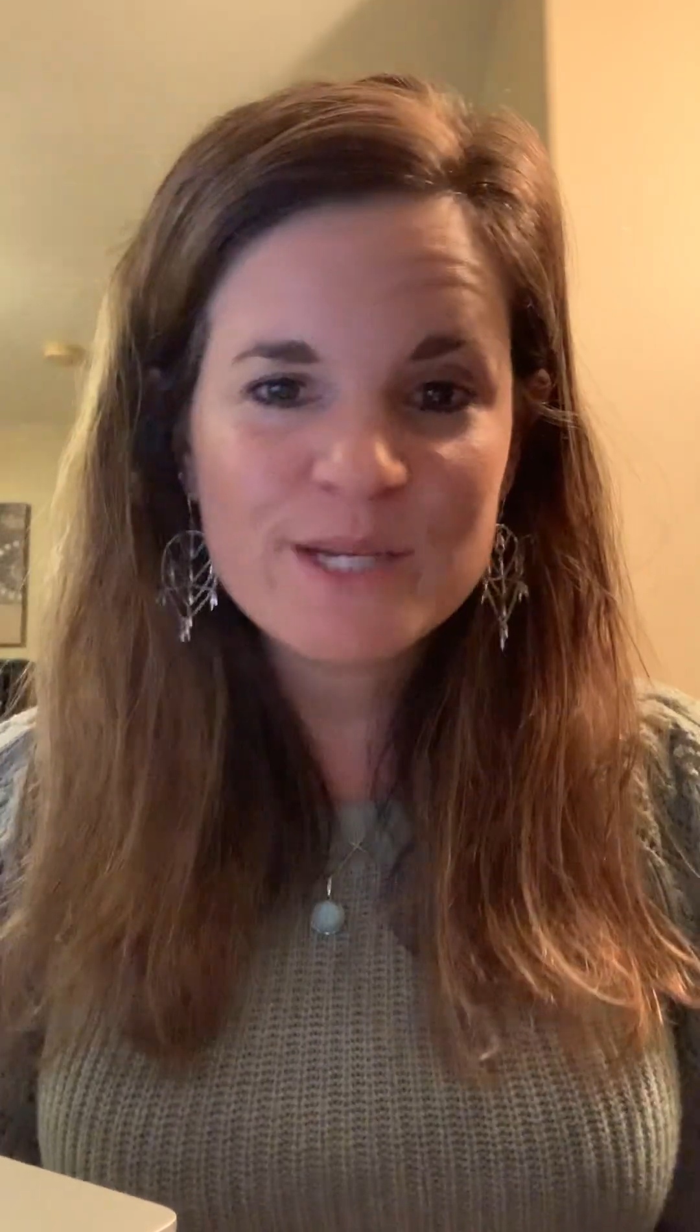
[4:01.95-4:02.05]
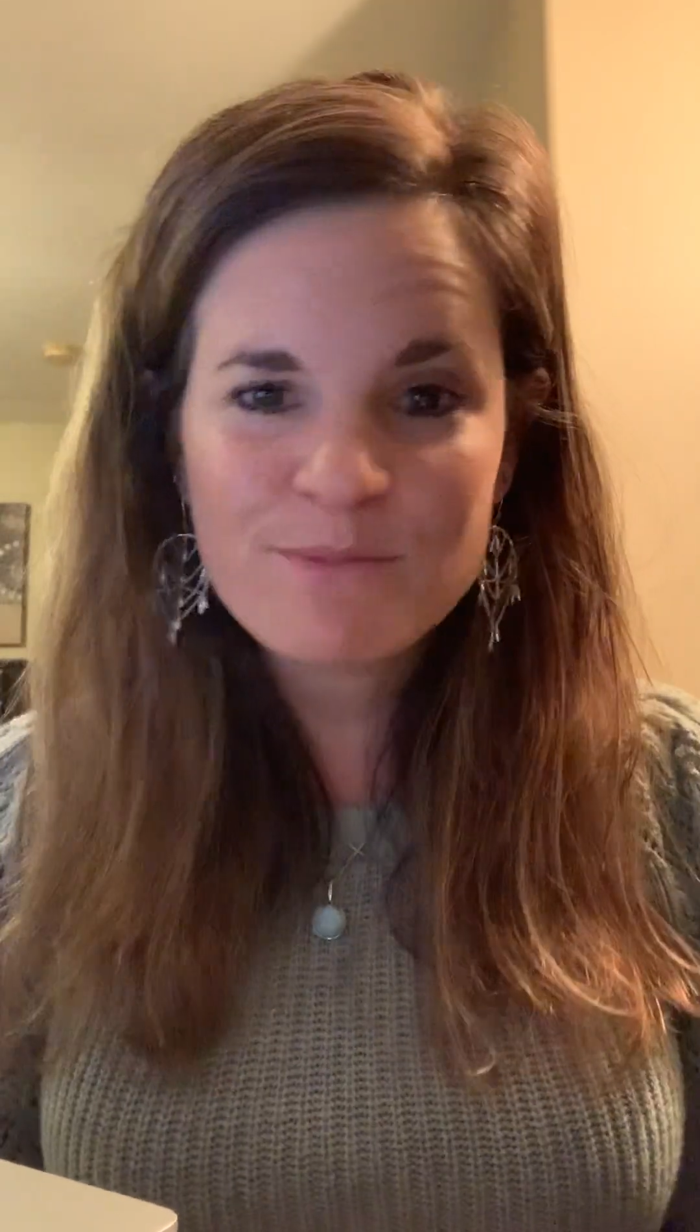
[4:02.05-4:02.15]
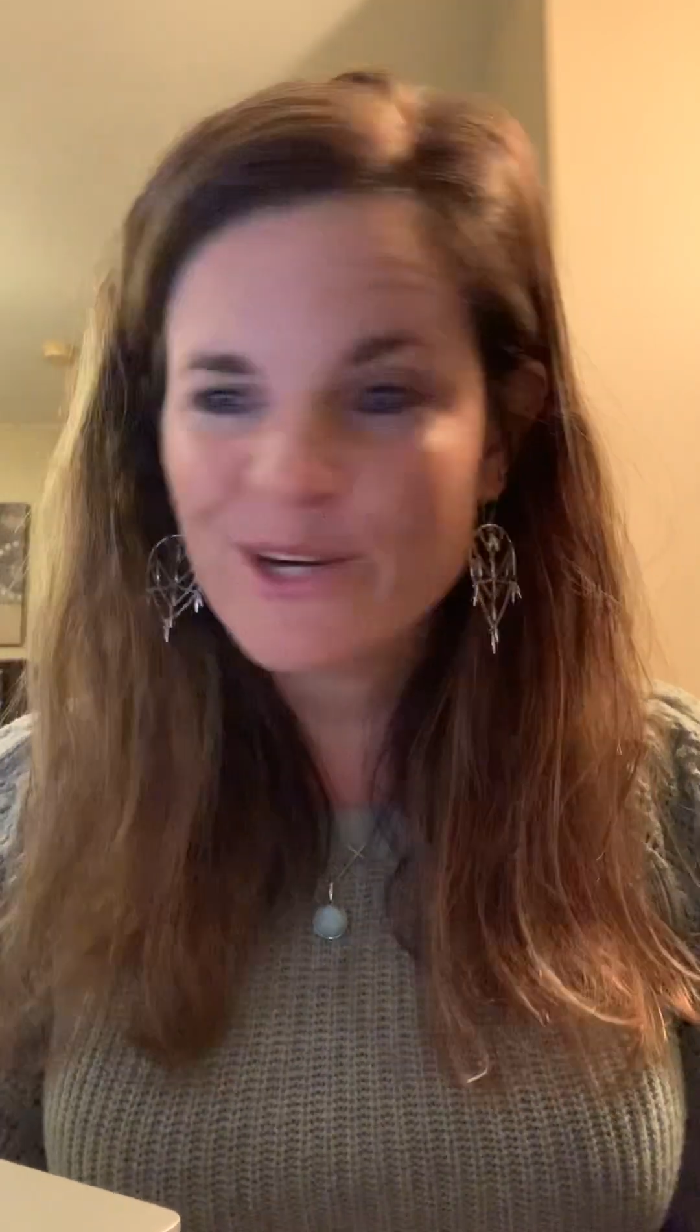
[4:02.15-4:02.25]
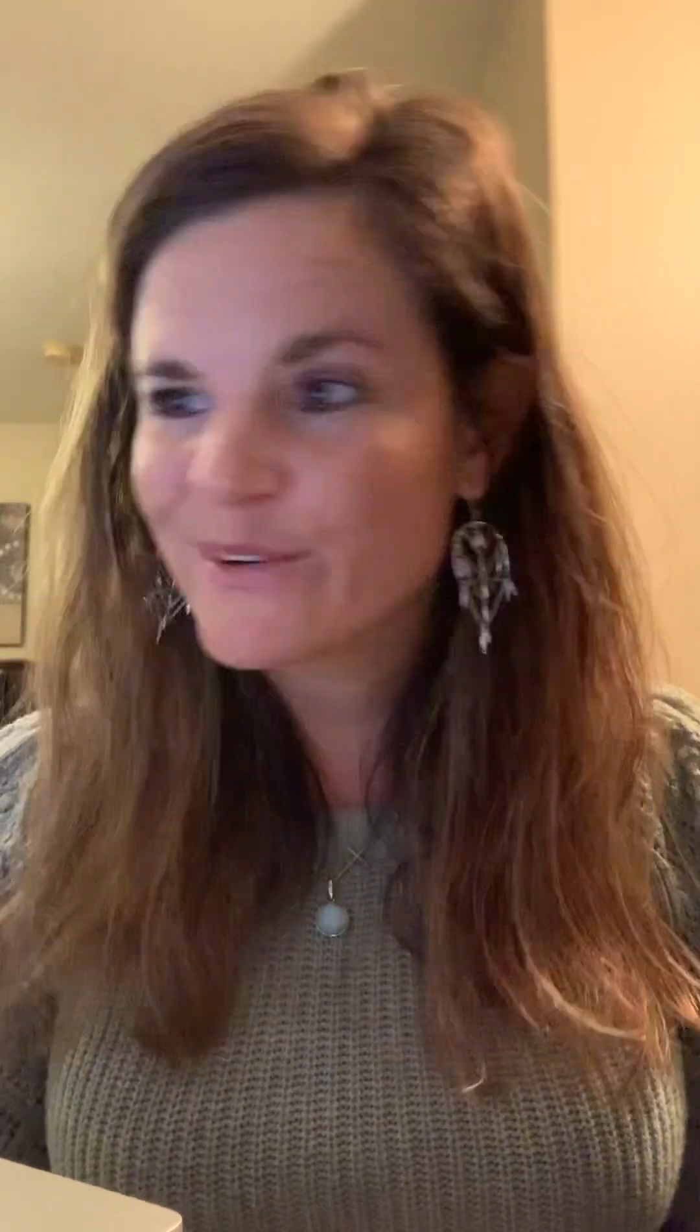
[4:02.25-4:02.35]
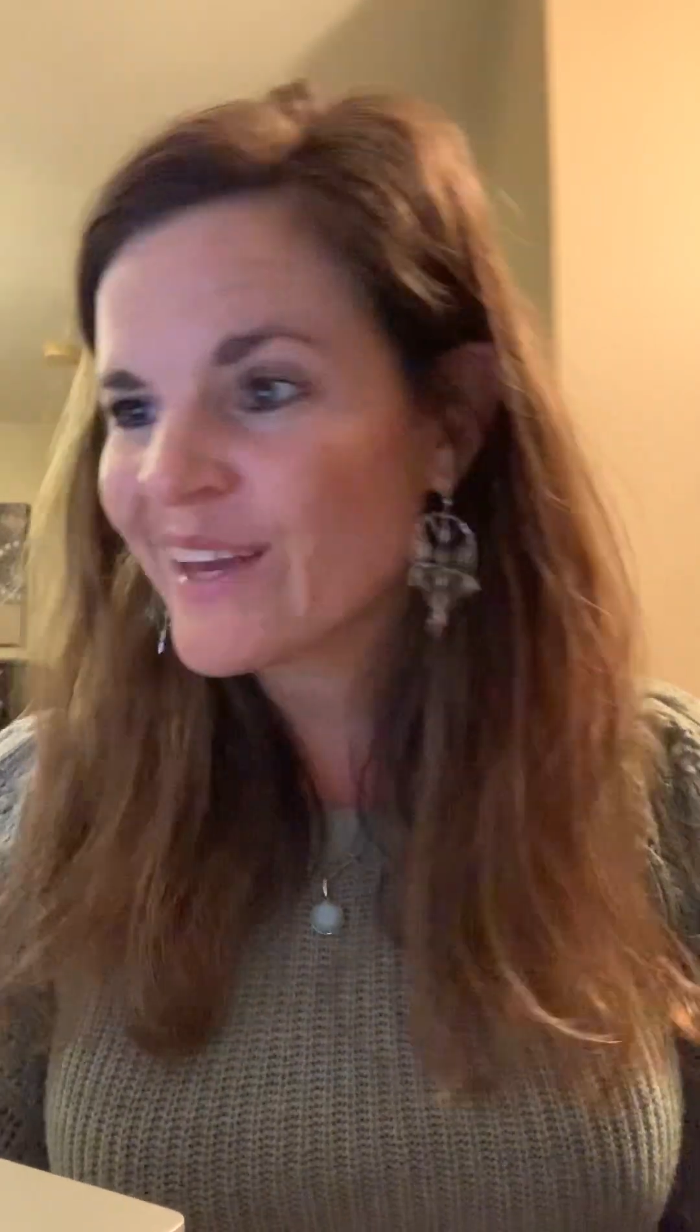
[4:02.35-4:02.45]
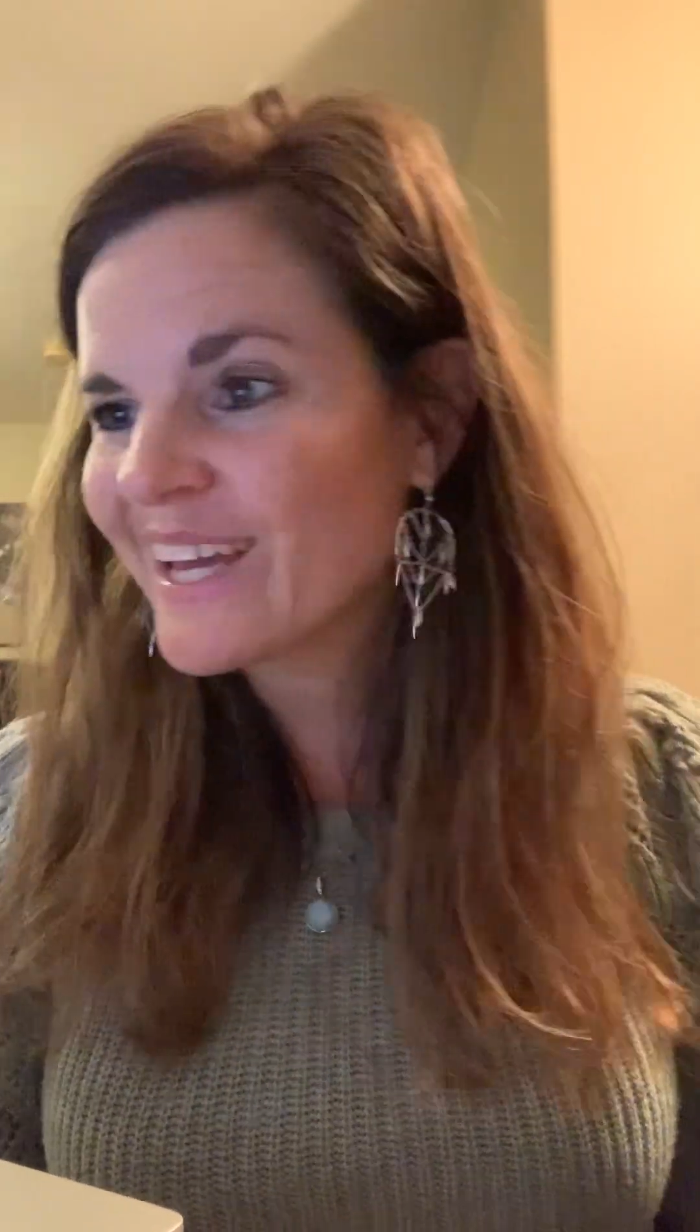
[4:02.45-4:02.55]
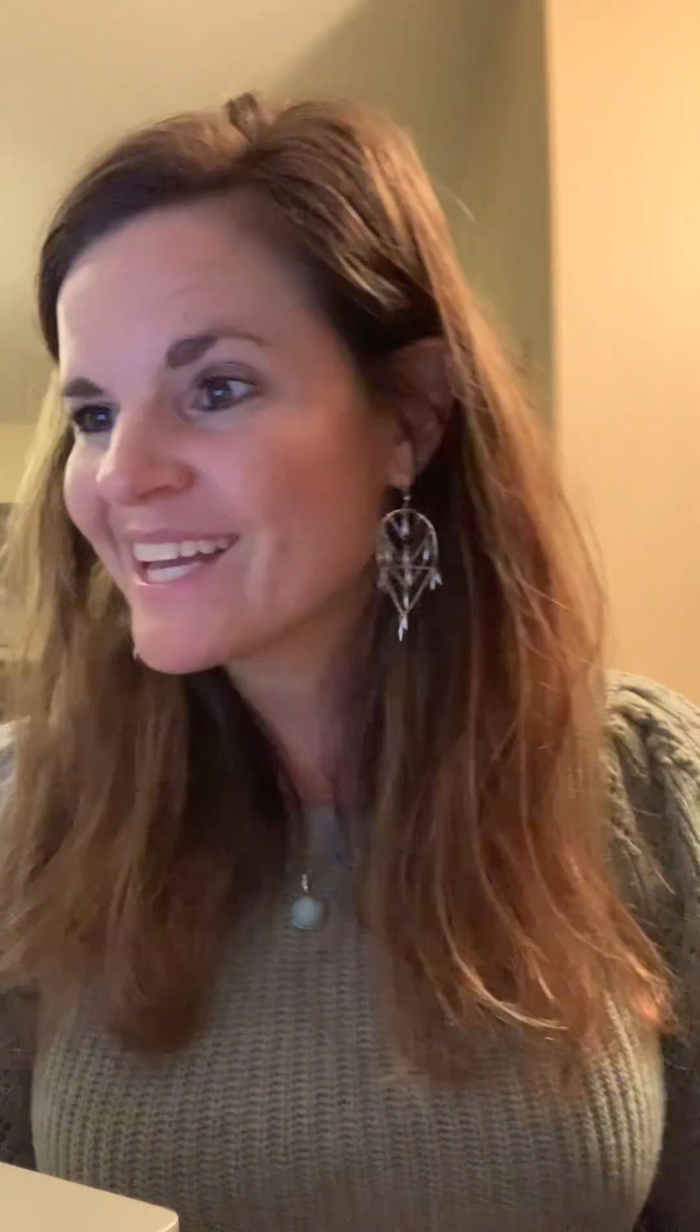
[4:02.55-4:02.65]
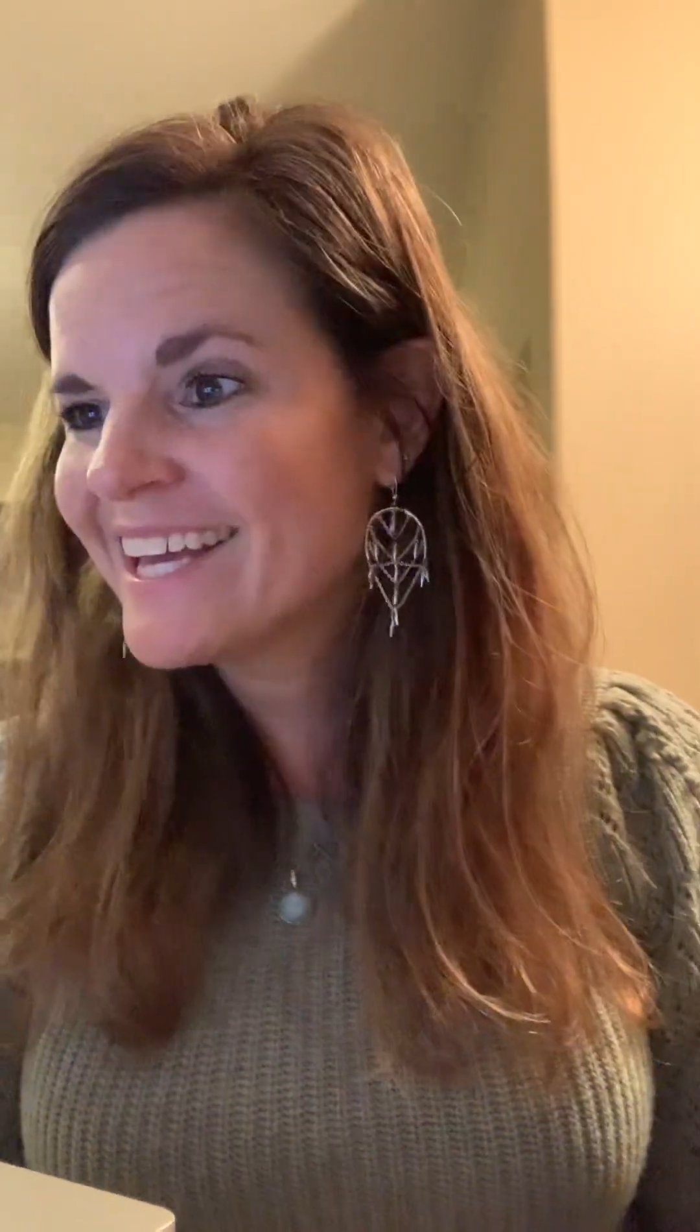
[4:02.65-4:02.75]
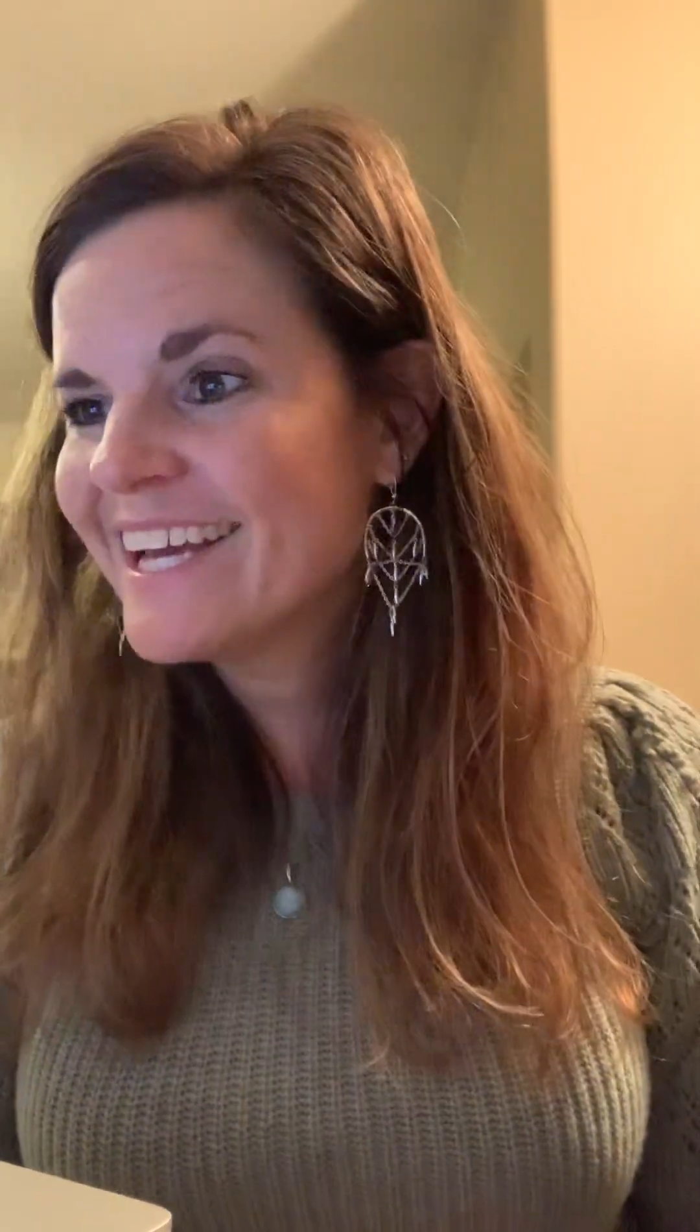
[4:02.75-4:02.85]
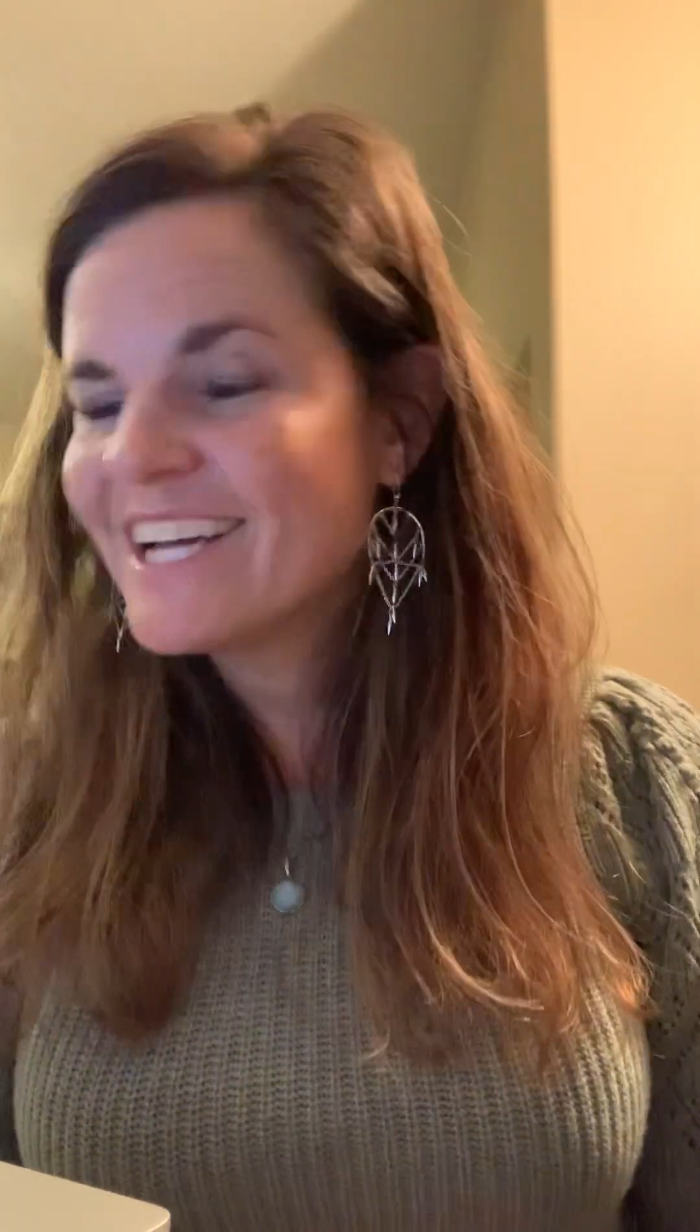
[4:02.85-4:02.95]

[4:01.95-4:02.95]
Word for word: pruning.